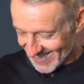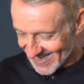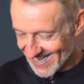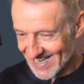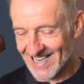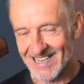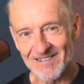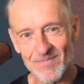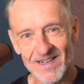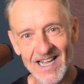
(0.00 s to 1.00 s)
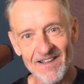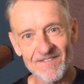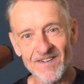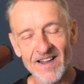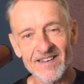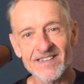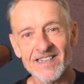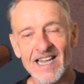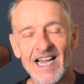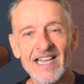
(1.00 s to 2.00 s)
But have
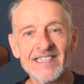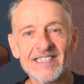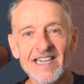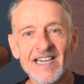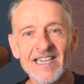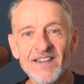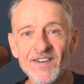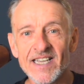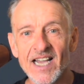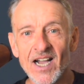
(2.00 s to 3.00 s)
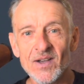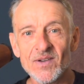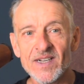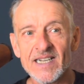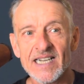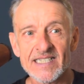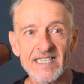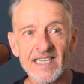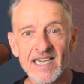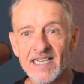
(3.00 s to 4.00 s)
fun and give it a go. As I
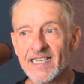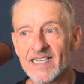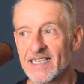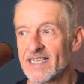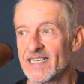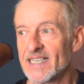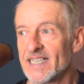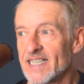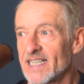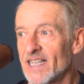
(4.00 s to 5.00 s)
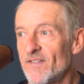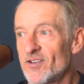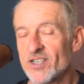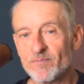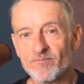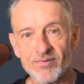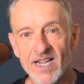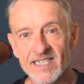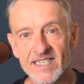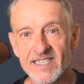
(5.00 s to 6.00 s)
say, if you just
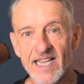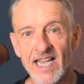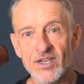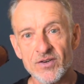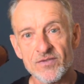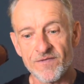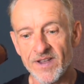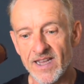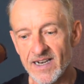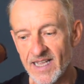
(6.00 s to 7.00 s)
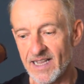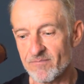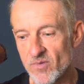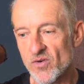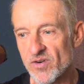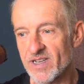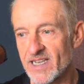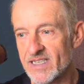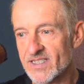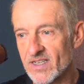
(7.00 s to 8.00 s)
practice it, you'll feel it more
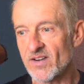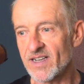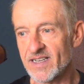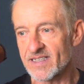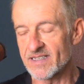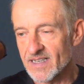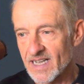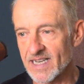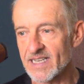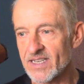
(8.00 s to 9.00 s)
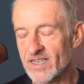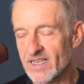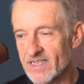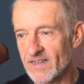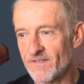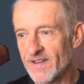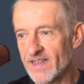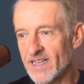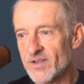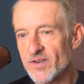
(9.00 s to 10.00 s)
inside, and
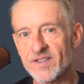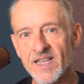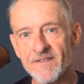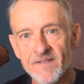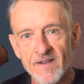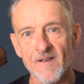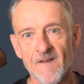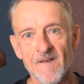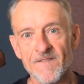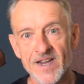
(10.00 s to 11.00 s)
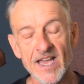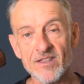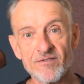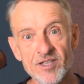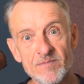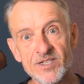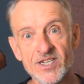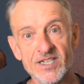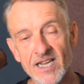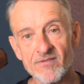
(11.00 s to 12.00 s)
you can then forget the rhythm and
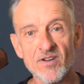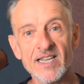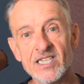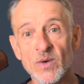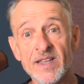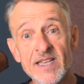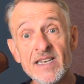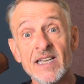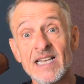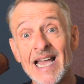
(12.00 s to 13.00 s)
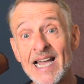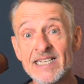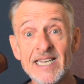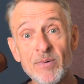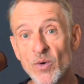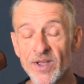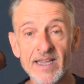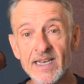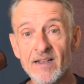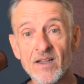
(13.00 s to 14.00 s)
just get right into it, and then ad lib on it,
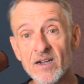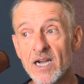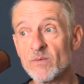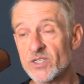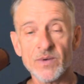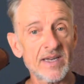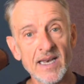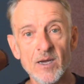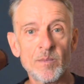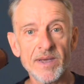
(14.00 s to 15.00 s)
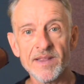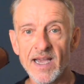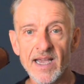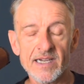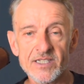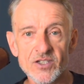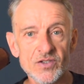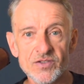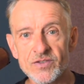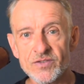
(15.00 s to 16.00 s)
you know, like I was doing a little bit there. Just